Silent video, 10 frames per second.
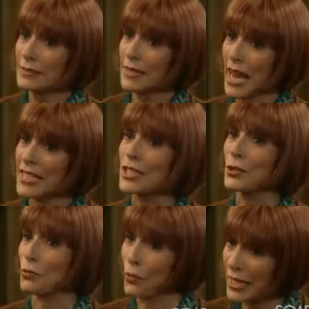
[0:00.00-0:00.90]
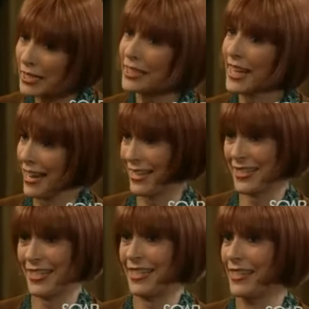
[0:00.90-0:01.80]
Asa's real
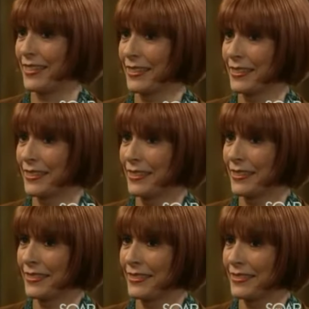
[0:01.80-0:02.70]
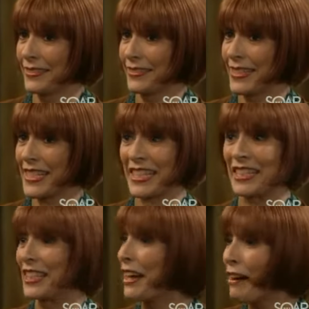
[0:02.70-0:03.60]
legacy is
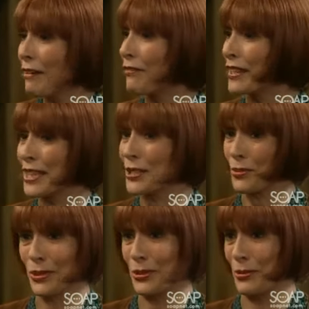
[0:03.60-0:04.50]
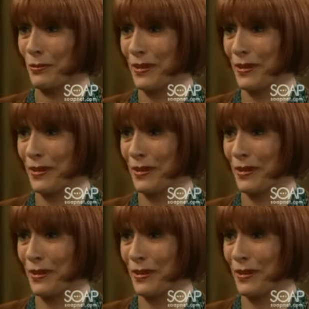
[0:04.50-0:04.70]
the love in this room.